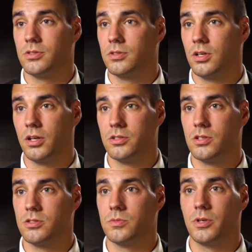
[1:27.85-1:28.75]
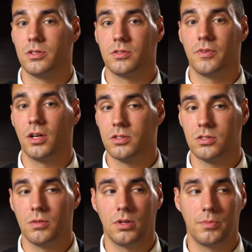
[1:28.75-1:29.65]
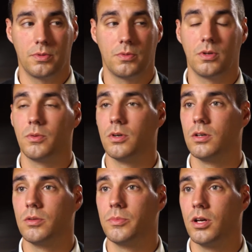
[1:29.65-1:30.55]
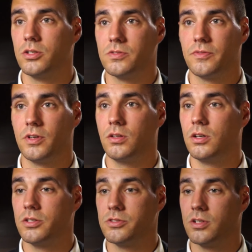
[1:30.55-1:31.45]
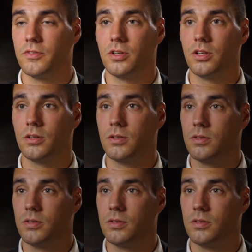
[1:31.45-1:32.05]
I guess that's the best. If I could sum it up in one word, it'd be I just felt lost every day.